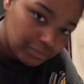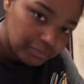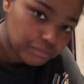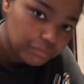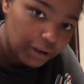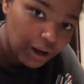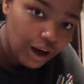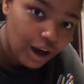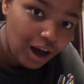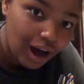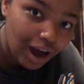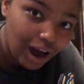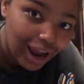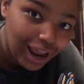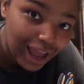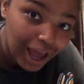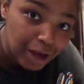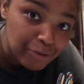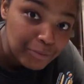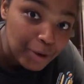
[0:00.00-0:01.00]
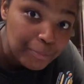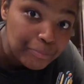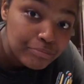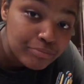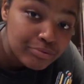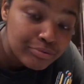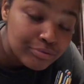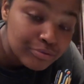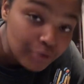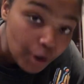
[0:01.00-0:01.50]
but I am a
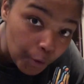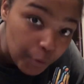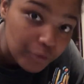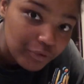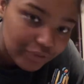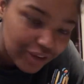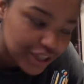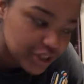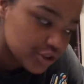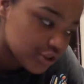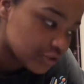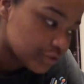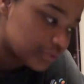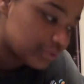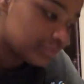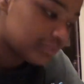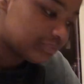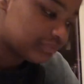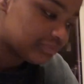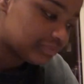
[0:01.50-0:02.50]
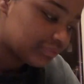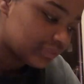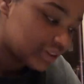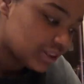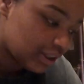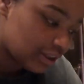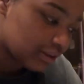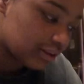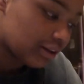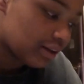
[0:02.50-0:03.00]
professional
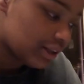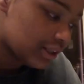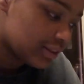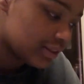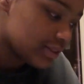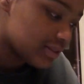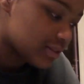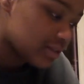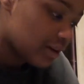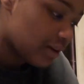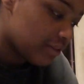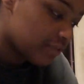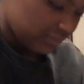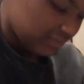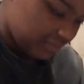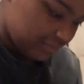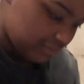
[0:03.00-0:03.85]
at cutting this stuff.